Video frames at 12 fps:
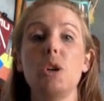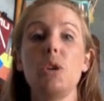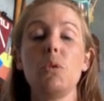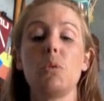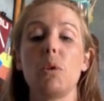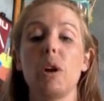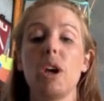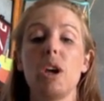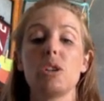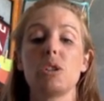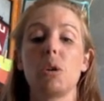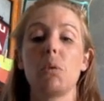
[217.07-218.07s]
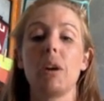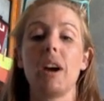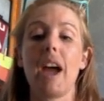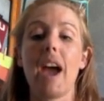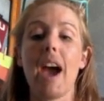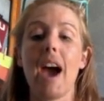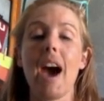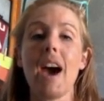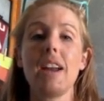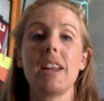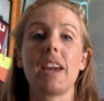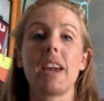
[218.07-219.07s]
2. So we're
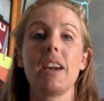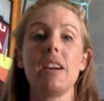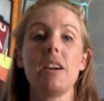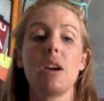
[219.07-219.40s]
adding